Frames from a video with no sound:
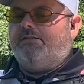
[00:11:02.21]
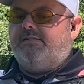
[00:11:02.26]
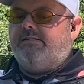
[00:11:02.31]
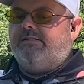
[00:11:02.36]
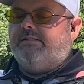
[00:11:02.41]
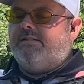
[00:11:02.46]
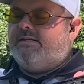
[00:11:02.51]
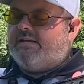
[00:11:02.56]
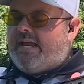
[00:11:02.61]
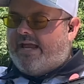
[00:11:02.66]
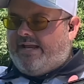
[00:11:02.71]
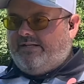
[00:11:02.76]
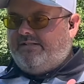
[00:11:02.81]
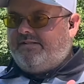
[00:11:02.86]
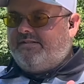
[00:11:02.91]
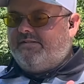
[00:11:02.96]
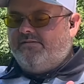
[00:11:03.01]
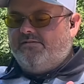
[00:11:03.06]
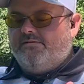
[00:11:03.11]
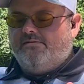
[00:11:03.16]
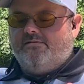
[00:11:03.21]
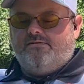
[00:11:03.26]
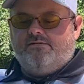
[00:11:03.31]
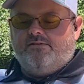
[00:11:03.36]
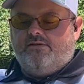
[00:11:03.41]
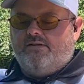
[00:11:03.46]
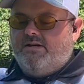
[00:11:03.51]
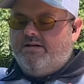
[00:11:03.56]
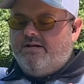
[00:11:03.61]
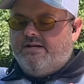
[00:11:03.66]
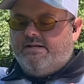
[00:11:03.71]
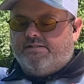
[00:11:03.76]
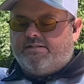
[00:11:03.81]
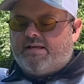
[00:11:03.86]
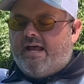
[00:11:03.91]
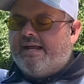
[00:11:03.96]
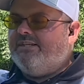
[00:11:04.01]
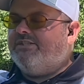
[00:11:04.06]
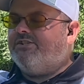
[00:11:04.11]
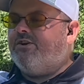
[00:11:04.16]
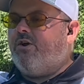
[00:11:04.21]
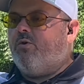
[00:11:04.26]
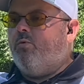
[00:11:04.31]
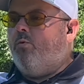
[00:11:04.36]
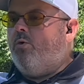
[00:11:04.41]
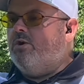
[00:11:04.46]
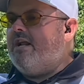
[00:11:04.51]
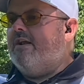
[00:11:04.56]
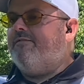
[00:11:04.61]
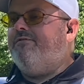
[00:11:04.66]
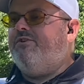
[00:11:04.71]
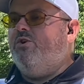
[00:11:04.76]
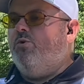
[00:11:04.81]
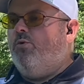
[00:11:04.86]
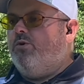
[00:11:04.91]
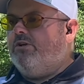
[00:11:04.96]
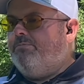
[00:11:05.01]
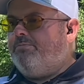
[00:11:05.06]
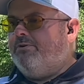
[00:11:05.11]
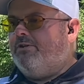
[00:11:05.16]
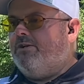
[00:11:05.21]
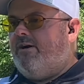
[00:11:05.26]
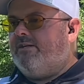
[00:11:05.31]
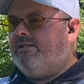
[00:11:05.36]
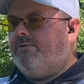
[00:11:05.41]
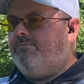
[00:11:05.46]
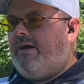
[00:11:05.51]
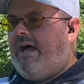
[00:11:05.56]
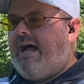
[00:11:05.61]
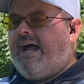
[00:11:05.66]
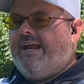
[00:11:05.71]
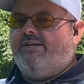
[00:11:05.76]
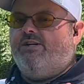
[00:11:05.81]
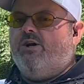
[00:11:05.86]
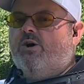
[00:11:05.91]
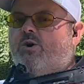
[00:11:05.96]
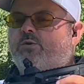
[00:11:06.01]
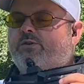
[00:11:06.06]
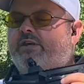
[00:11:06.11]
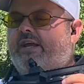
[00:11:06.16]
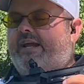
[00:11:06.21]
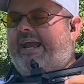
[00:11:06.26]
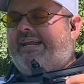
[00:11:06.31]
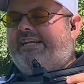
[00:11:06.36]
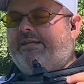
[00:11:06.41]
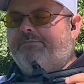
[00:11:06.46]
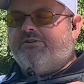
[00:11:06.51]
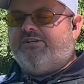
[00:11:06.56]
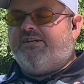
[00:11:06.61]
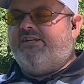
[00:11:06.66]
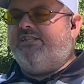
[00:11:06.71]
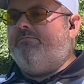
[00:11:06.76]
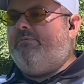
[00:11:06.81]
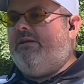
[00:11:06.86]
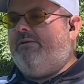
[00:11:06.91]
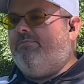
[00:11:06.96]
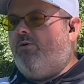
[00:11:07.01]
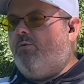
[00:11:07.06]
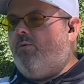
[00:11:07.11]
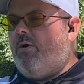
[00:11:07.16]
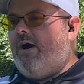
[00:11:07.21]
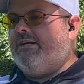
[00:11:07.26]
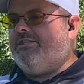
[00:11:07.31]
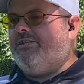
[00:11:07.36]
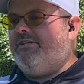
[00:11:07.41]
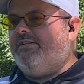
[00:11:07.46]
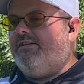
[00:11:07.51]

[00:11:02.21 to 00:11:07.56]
Sights. Sights are whatever you want to put on them. I know that 80% of the people watching